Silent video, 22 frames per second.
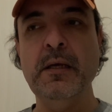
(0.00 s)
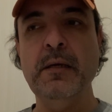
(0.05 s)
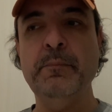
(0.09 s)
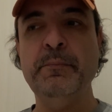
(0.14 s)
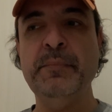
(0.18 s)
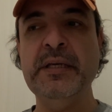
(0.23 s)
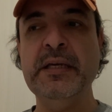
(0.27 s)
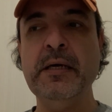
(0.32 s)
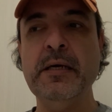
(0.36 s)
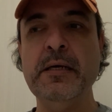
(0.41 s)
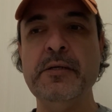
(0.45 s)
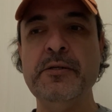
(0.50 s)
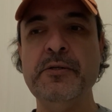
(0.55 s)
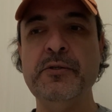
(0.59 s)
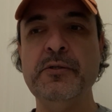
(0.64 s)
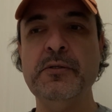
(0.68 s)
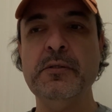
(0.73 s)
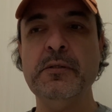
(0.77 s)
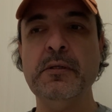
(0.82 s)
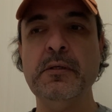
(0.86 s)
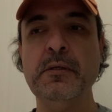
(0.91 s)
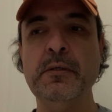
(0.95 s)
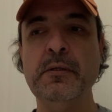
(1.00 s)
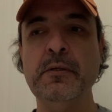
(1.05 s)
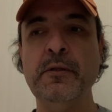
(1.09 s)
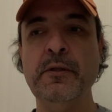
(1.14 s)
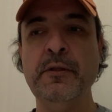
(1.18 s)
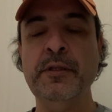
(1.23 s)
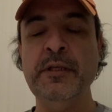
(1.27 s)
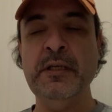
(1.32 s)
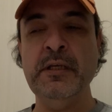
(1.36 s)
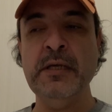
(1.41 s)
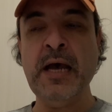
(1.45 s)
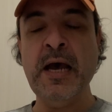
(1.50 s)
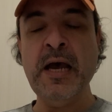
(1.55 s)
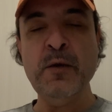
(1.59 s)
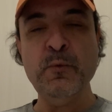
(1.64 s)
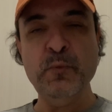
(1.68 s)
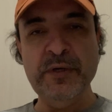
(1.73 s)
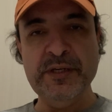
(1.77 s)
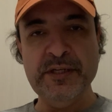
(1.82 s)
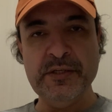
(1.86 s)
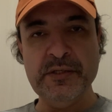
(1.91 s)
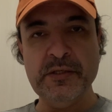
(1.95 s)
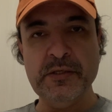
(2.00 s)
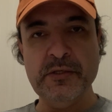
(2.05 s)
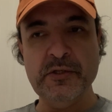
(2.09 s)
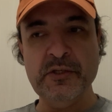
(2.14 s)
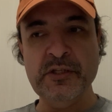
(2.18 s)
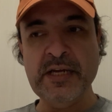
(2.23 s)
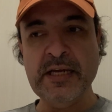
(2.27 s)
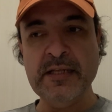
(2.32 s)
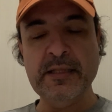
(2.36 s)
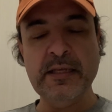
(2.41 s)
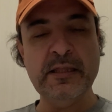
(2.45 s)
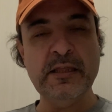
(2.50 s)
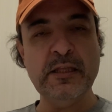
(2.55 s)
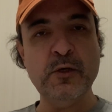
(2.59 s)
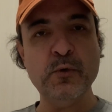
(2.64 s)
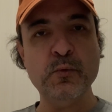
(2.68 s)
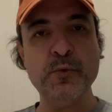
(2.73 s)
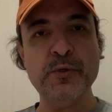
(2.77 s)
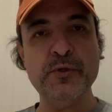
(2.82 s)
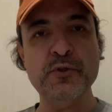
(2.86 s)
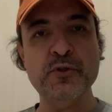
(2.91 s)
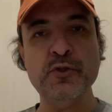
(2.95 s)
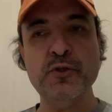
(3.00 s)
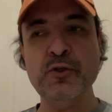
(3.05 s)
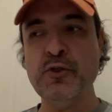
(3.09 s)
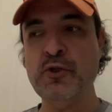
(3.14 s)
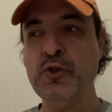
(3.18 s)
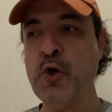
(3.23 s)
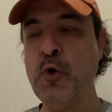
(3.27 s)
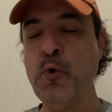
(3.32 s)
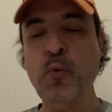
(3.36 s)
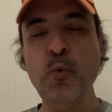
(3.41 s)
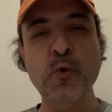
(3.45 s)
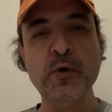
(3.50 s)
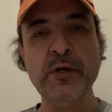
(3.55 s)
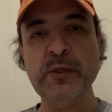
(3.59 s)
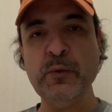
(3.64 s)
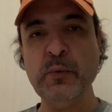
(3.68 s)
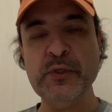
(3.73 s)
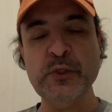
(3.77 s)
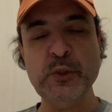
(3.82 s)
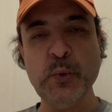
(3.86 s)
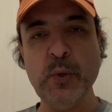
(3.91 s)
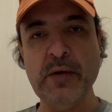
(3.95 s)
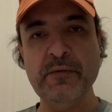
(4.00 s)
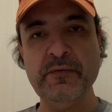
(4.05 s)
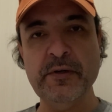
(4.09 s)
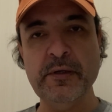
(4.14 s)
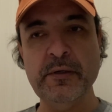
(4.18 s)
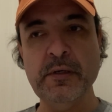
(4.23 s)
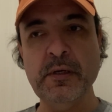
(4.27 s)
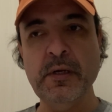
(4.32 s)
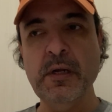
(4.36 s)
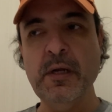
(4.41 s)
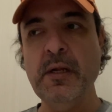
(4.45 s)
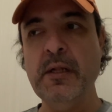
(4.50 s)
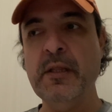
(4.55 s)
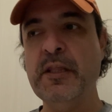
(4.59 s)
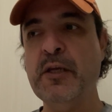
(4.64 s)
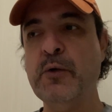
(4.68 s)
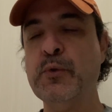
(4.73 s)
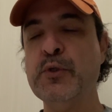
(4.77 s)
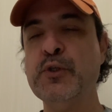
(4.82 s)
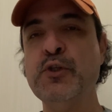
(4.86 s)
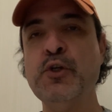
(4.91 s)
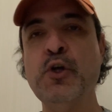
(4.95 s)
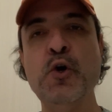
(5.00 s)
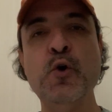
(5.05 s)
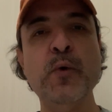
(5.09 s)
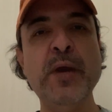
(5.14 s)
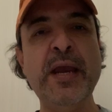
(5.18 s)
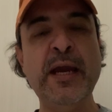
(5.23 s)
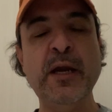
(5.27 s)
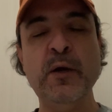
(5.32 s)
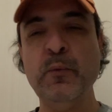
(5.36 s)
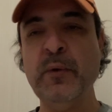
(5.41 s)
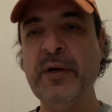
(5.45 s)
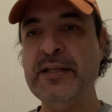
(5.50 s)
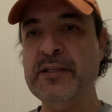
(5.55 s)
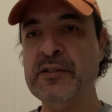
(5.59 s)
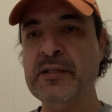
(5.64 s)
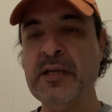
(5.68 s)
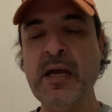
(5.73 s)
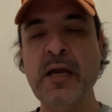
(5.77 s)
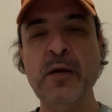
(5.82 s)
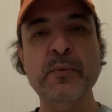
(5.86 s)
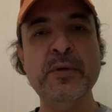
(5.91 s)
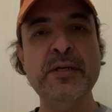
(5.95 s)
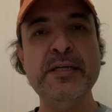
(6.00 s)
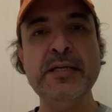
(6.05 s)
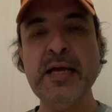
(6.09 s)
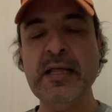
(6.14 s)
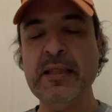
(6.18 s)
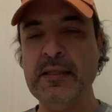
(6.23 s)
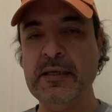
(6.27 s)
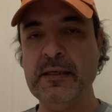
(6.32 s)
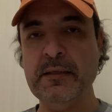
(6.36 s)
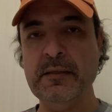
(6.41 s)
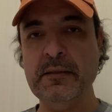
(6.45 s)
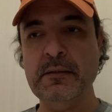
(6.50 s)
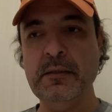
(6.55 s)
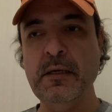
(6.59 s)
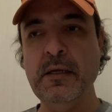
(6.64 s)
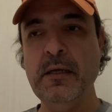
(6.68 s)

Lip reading: Because the eyewitnesses said that there was no warning whatsoever, there was no air raid siren, nothing.